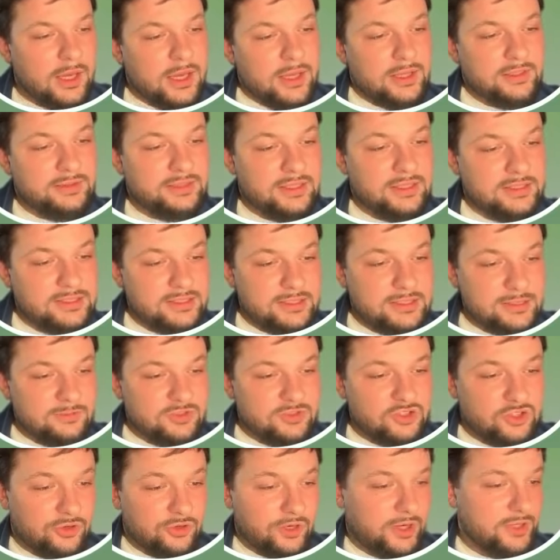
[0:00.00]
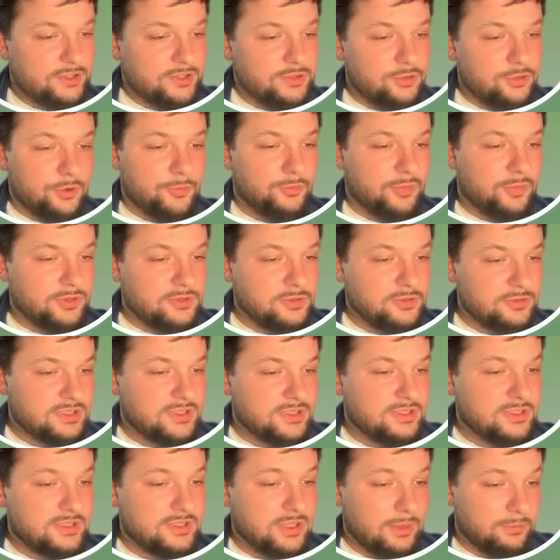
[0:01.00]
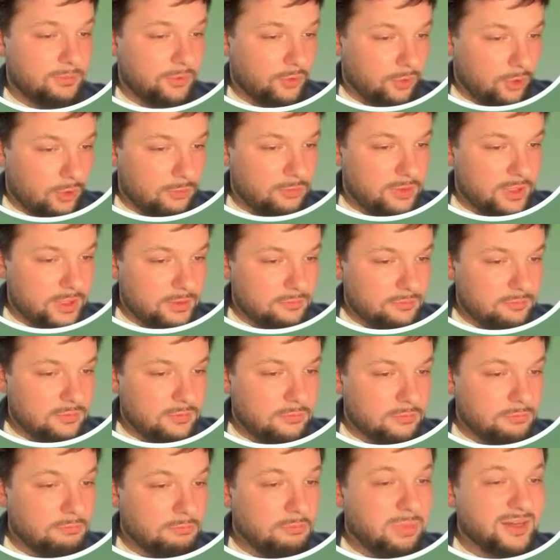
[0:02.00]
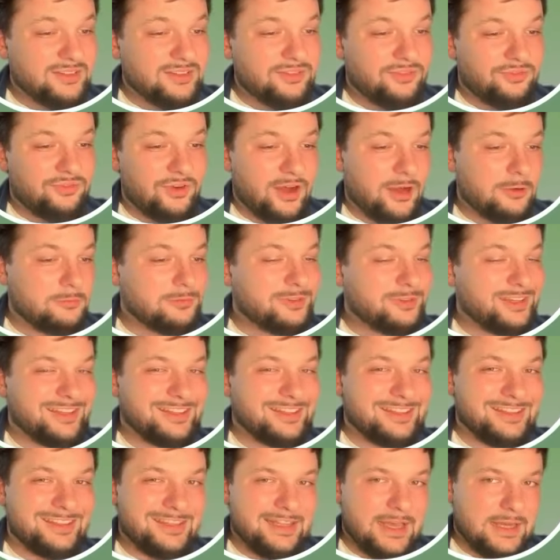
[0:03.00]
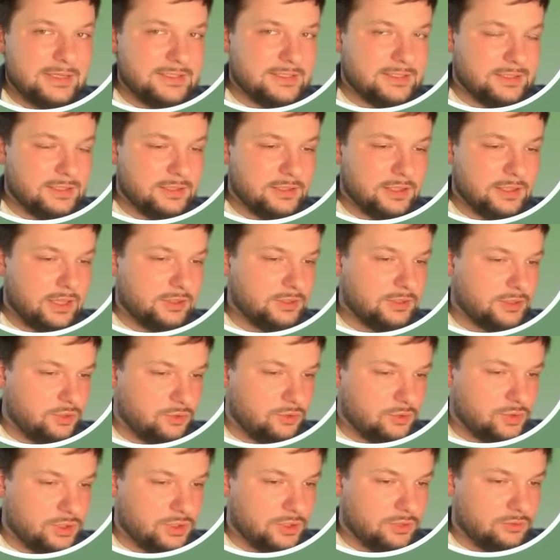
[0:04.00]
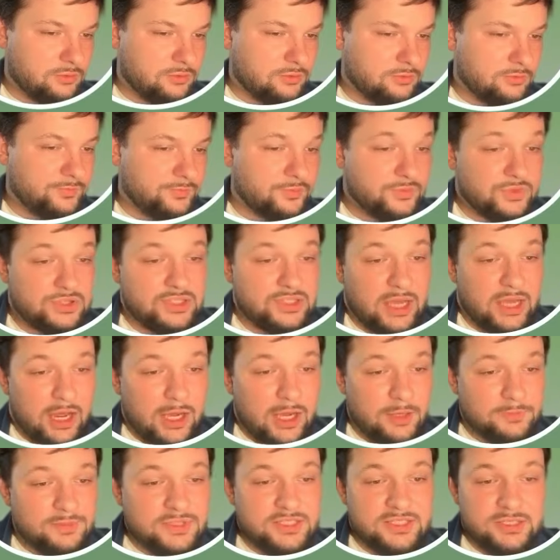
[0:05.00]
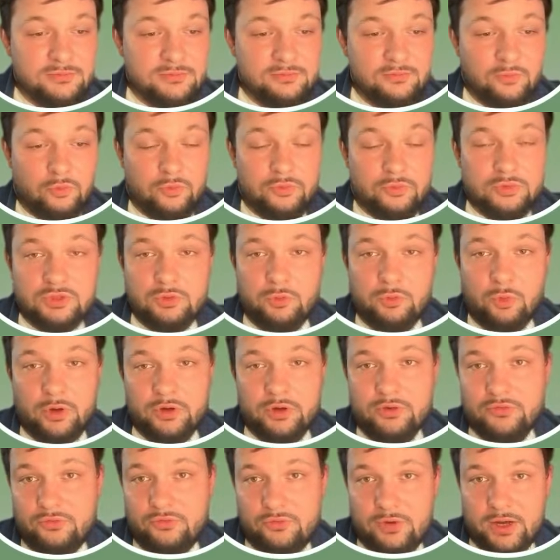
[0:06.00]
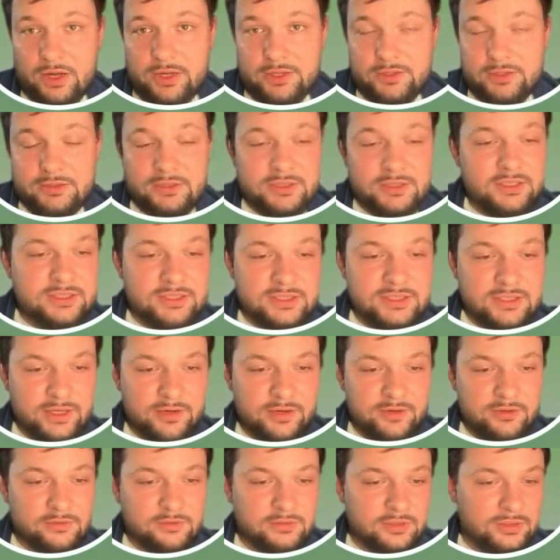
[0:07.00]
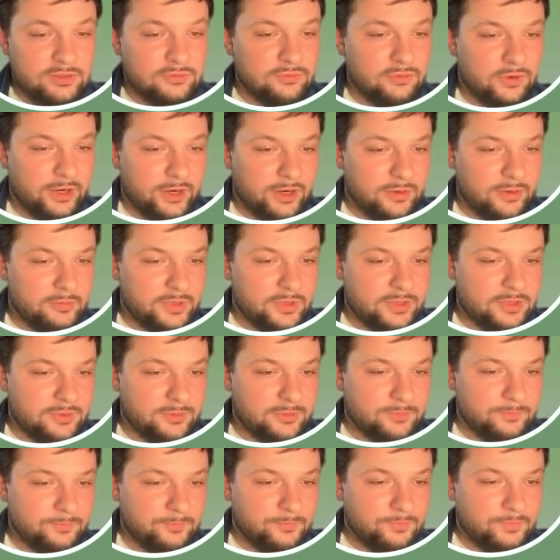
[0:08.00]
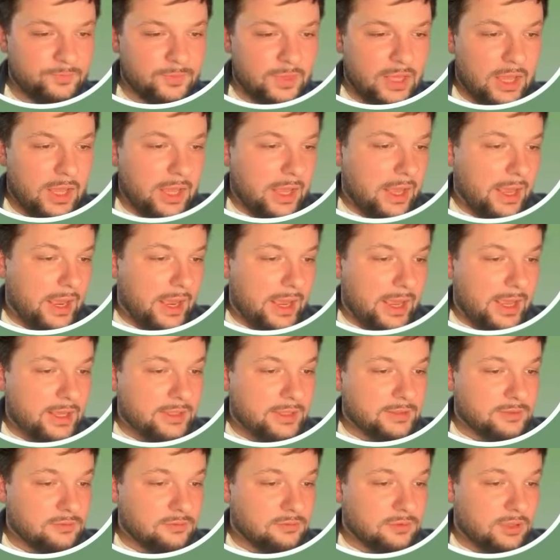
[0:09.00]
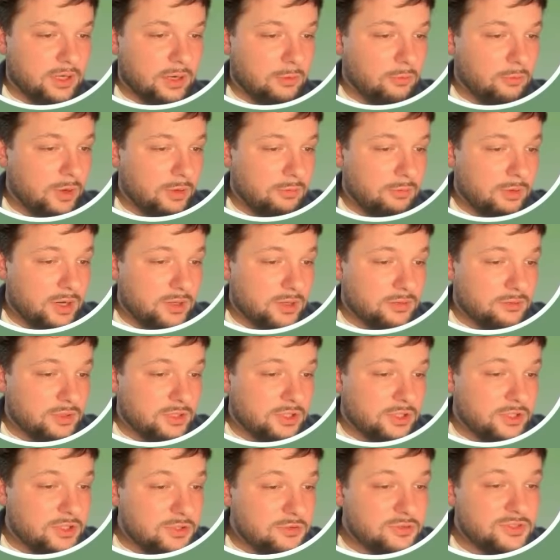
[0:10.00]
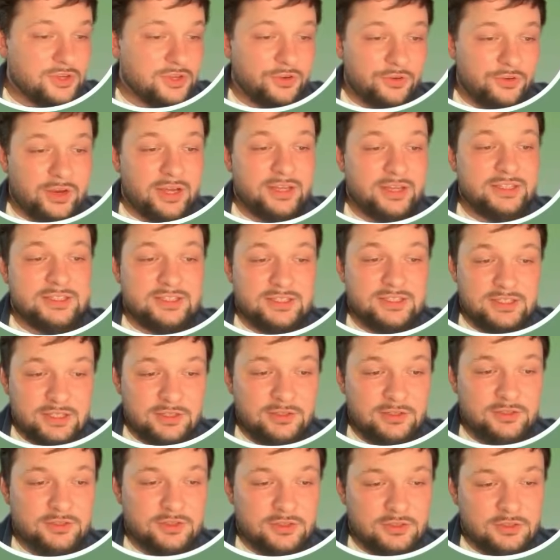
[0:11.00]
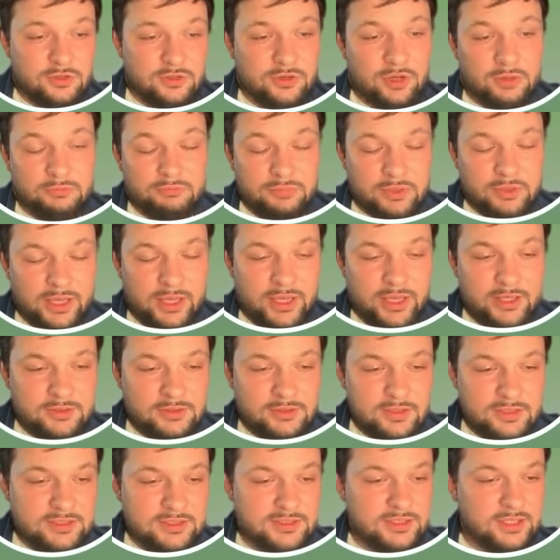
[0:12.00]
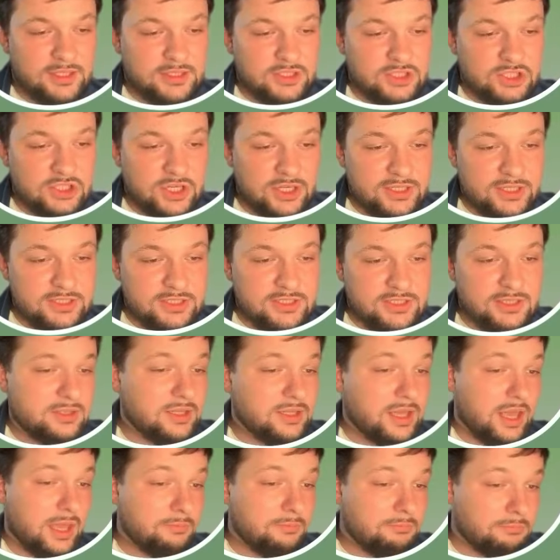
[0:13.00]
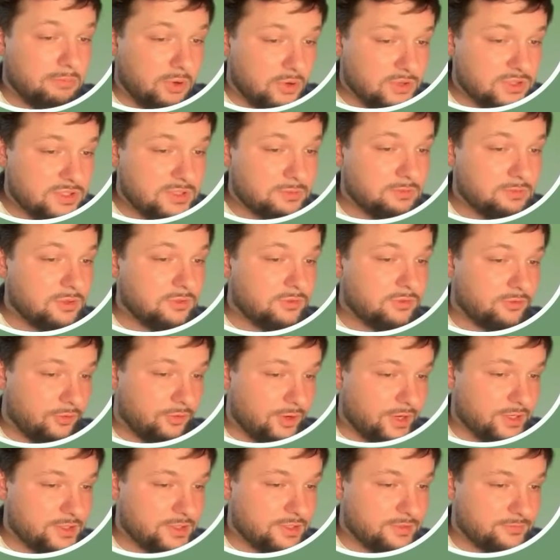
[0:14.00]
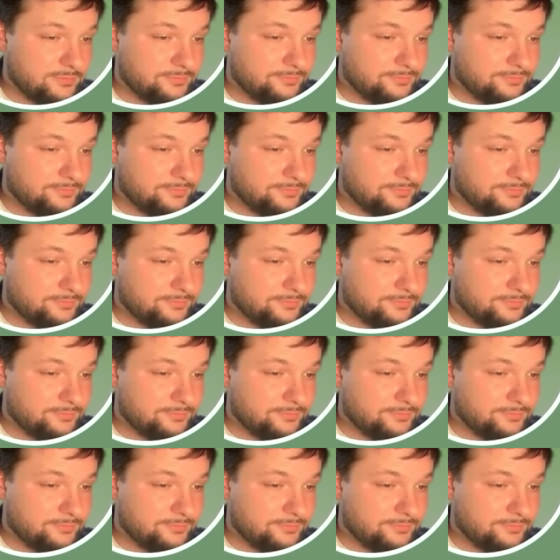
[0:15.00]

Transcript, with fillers: The team tried to reproduce the problem but found nothing unusual. The app seemed to work fine in their environment, and however, user continued to complain, suggesting a possible crash.